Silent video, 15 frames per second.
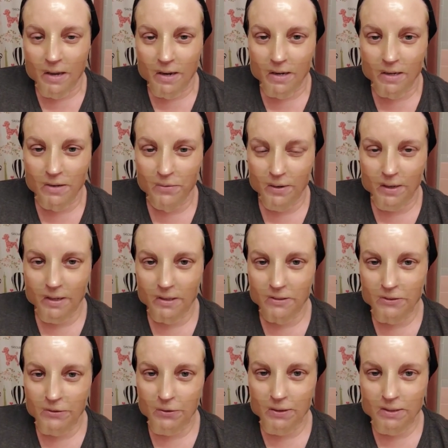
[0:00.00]
Anyway, A
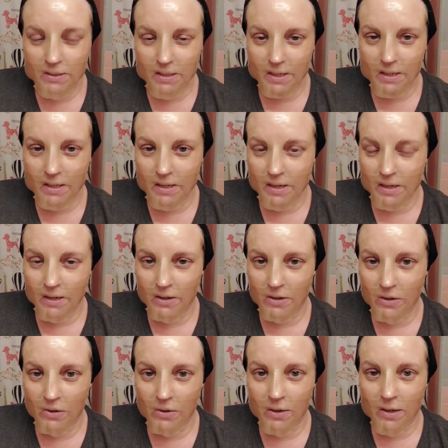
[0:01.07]
Short Stay in
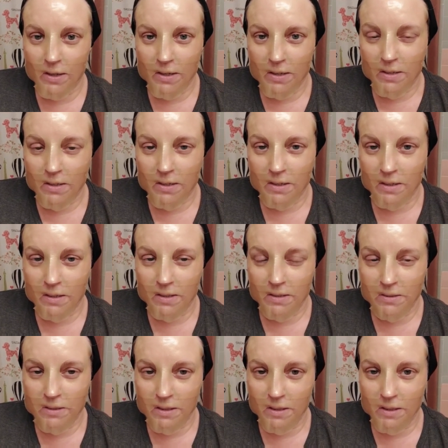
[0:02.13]
Hell
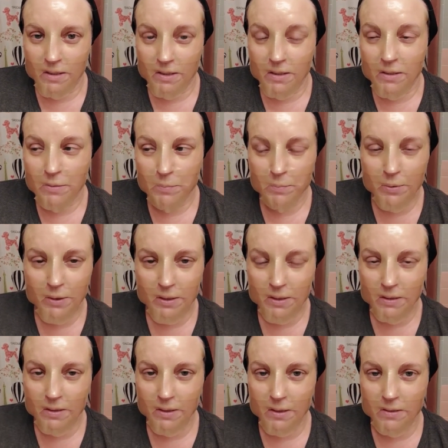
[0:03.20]
is a book
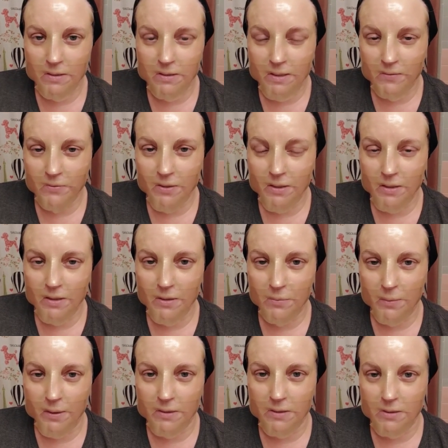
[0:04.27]
that definitely
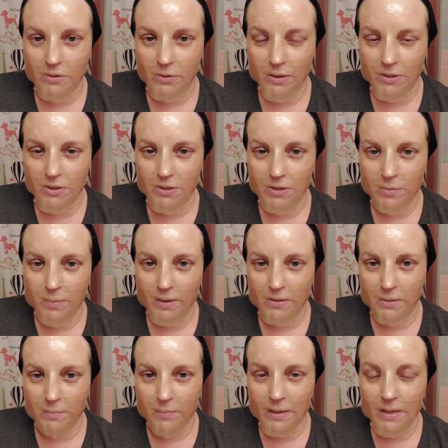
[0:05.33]
raises questions about
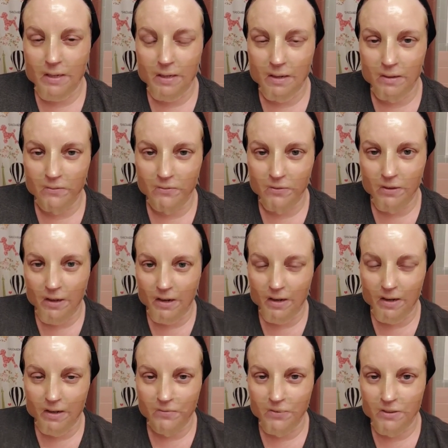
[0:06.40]
the meaning of life.